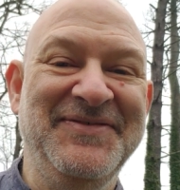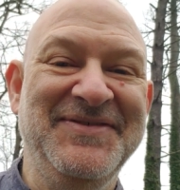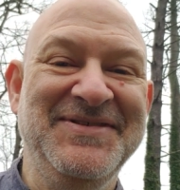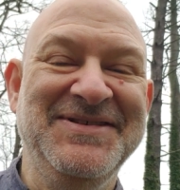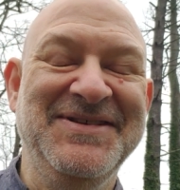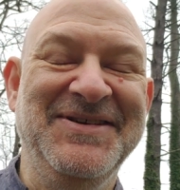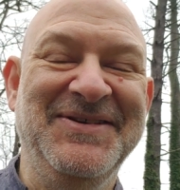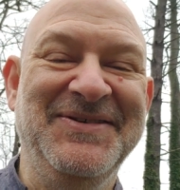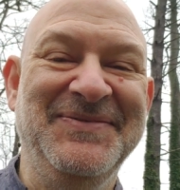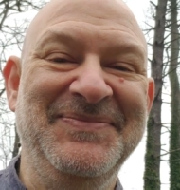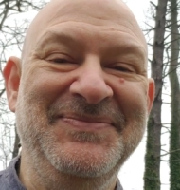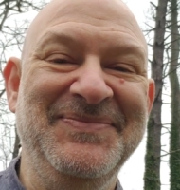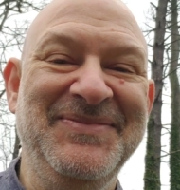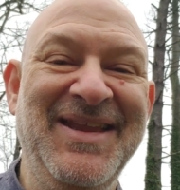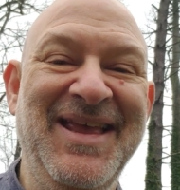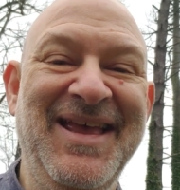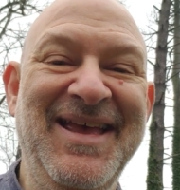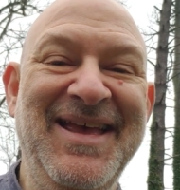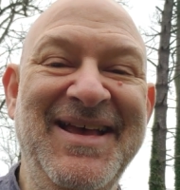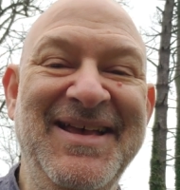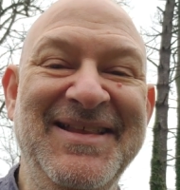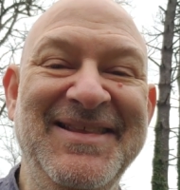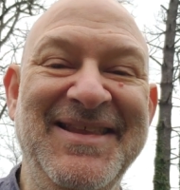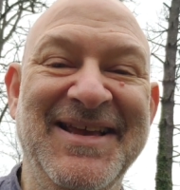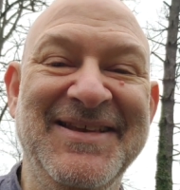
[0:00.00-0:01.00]
So
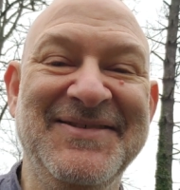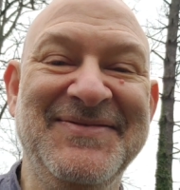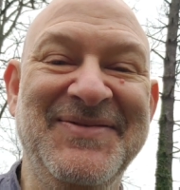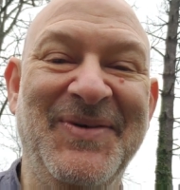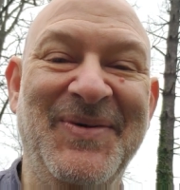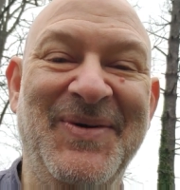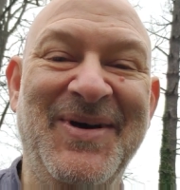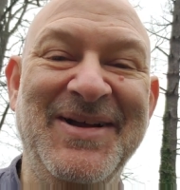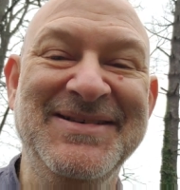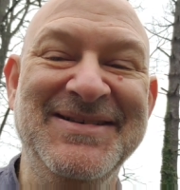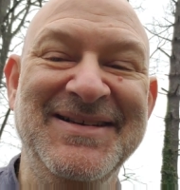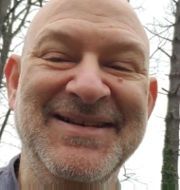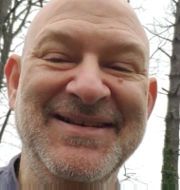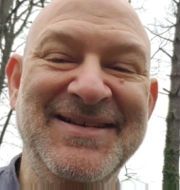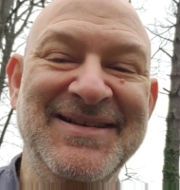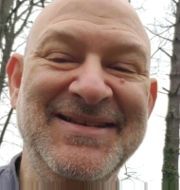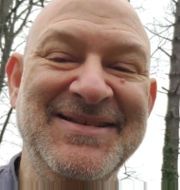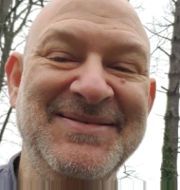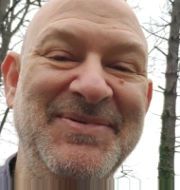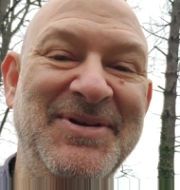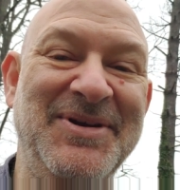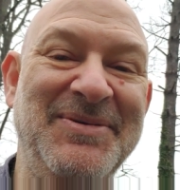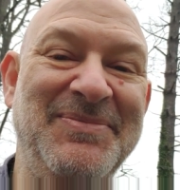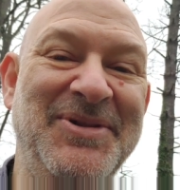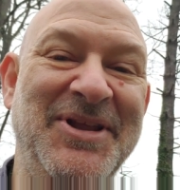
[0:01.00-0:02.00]
thanks for watching. It's
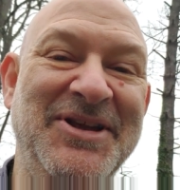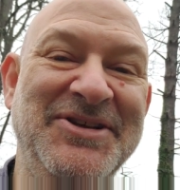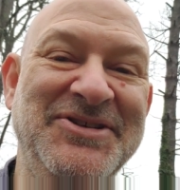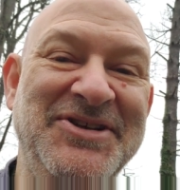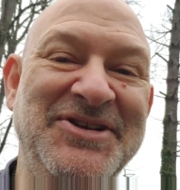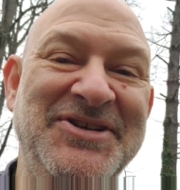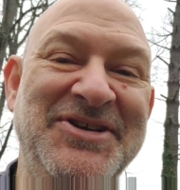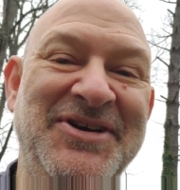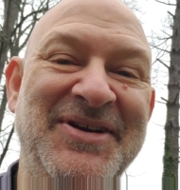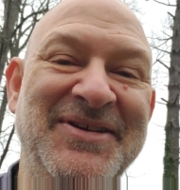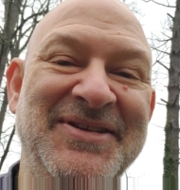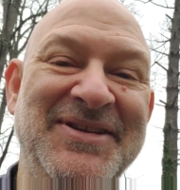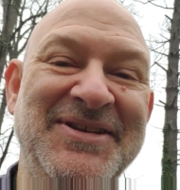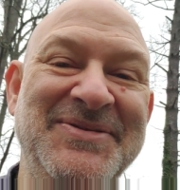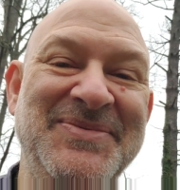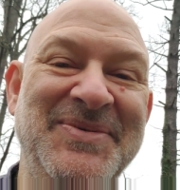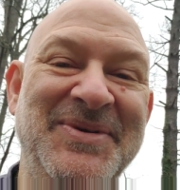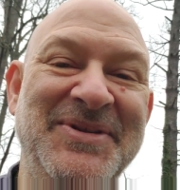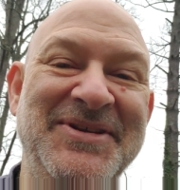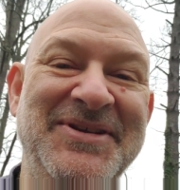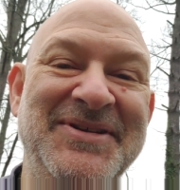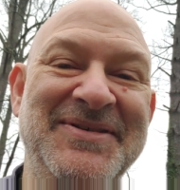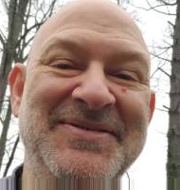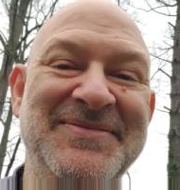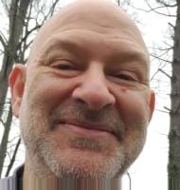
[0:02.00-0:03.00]
been a pleasure sharing this
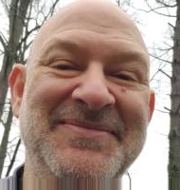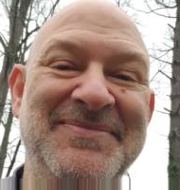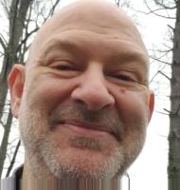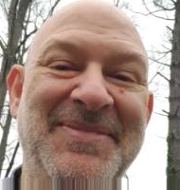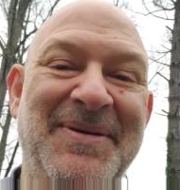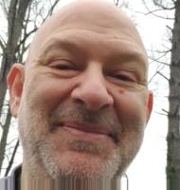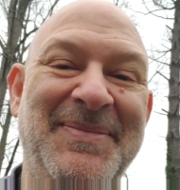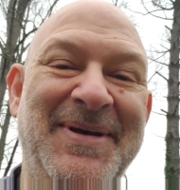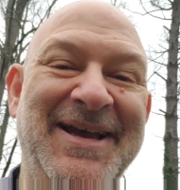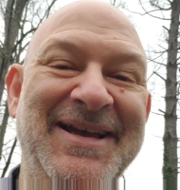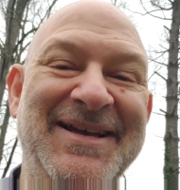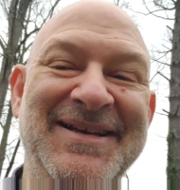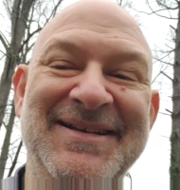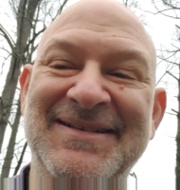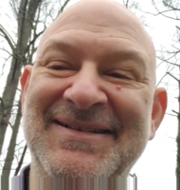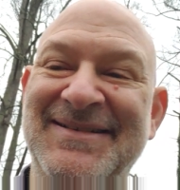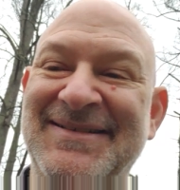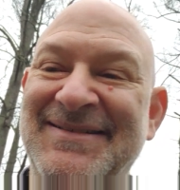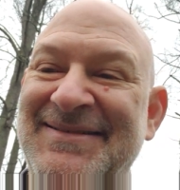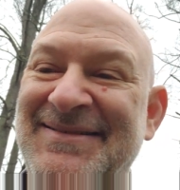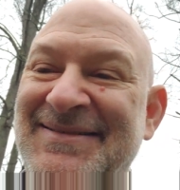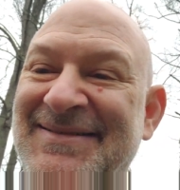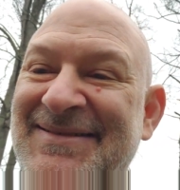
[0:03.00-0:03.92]
with you. Bye bye.